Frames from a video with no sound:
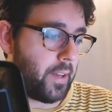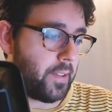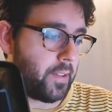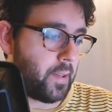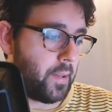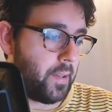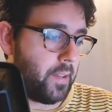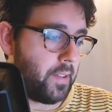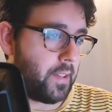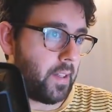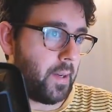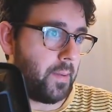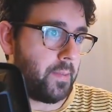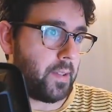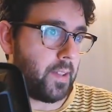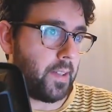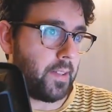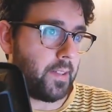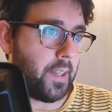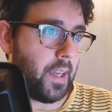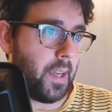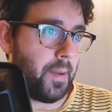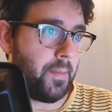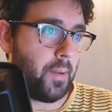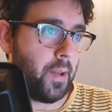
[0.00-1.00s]
So in terms of the
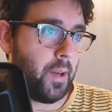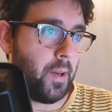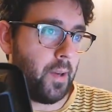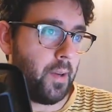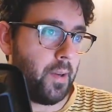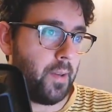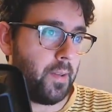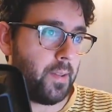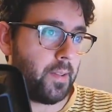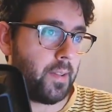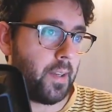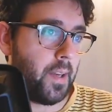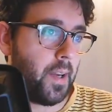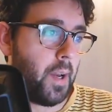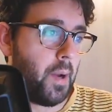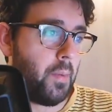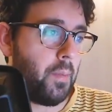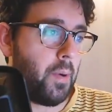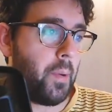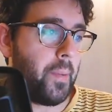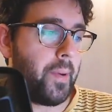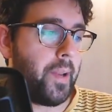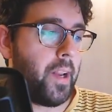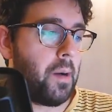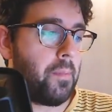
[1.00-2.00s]
team news,
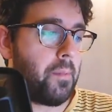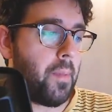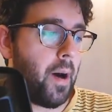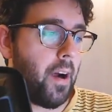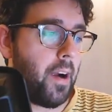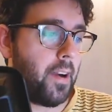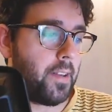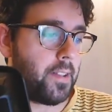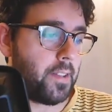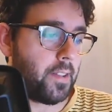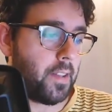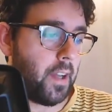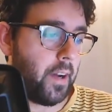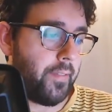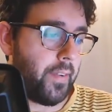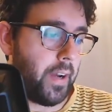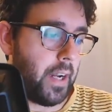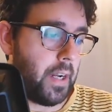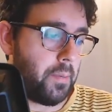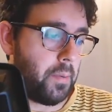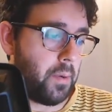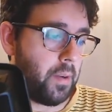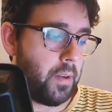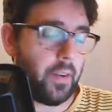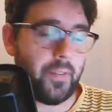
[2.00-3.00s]
well, we know Morris is not
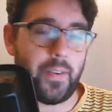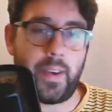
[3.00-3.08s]
available.